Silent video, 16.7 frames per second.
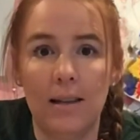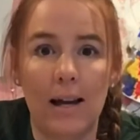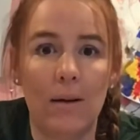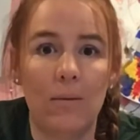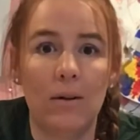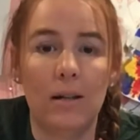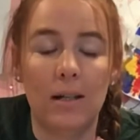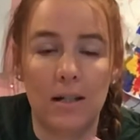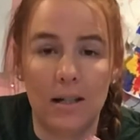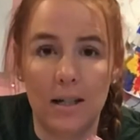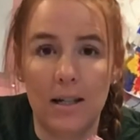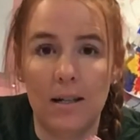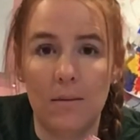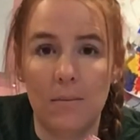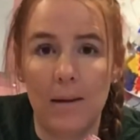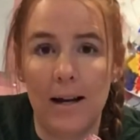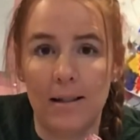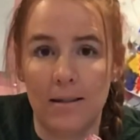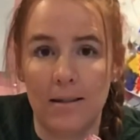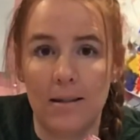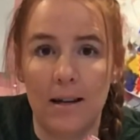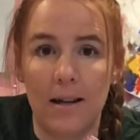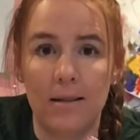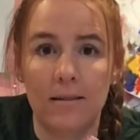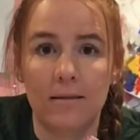That way you can get a mask
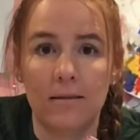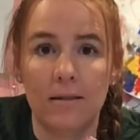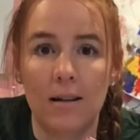done.